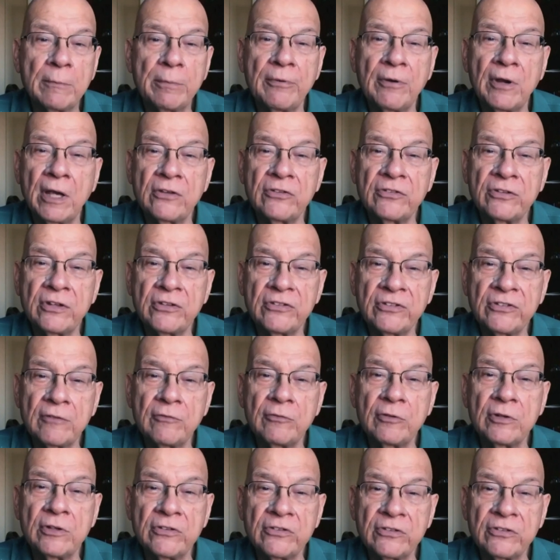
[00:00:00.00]
learn how to
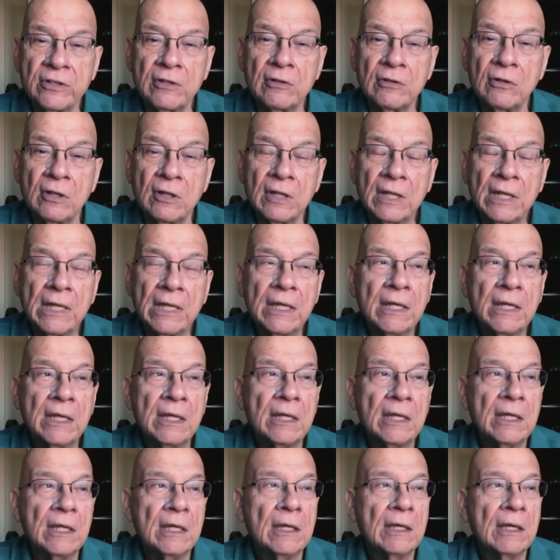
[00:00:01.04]
process every single
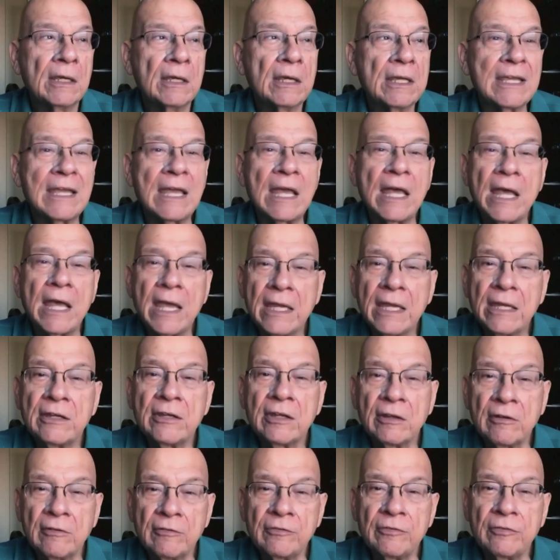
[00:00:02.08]

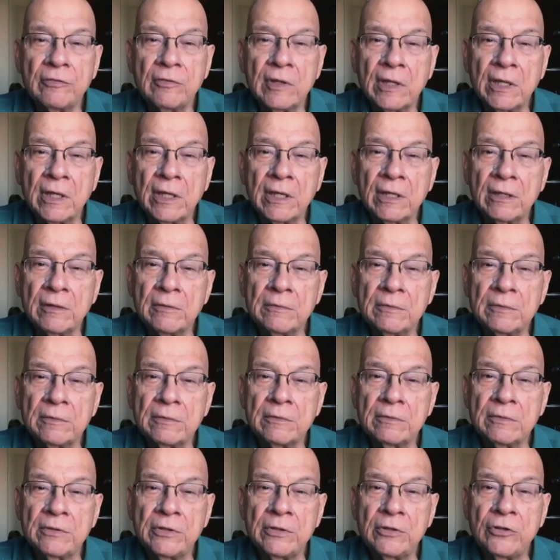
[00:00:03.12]
kind of
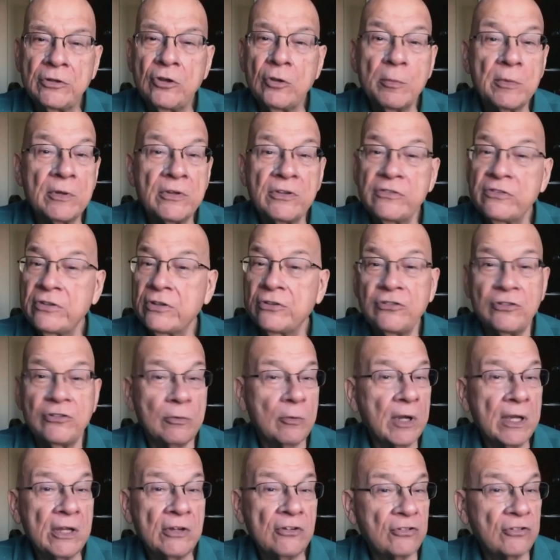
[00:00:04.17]
human
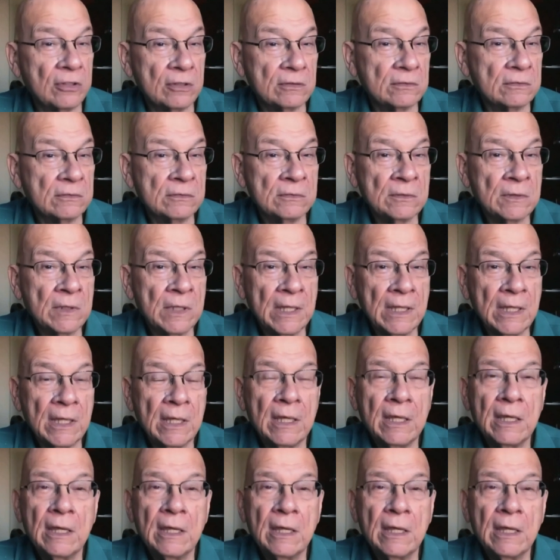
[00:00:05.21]
situation